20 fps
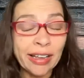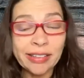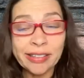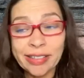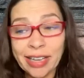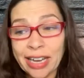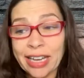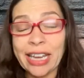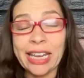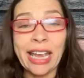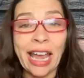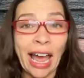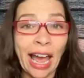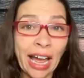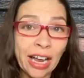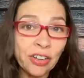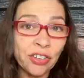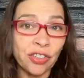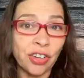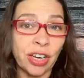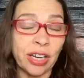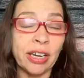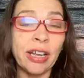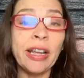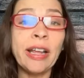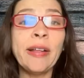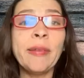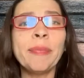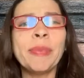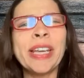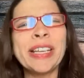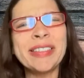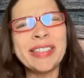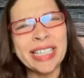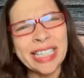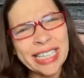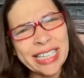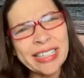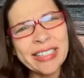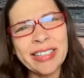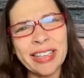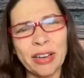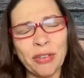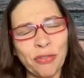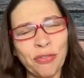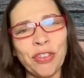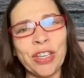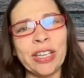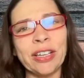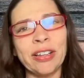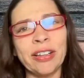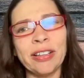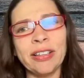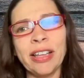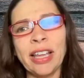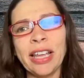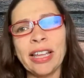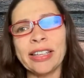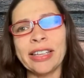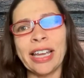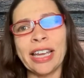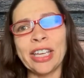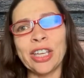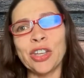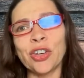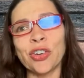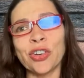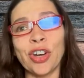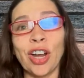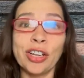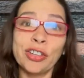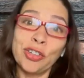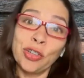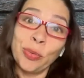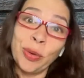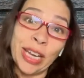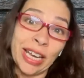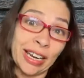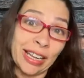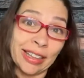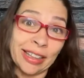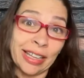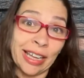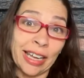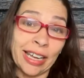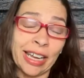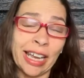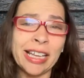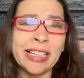taking action, it's easy to feel like you're not doing anything.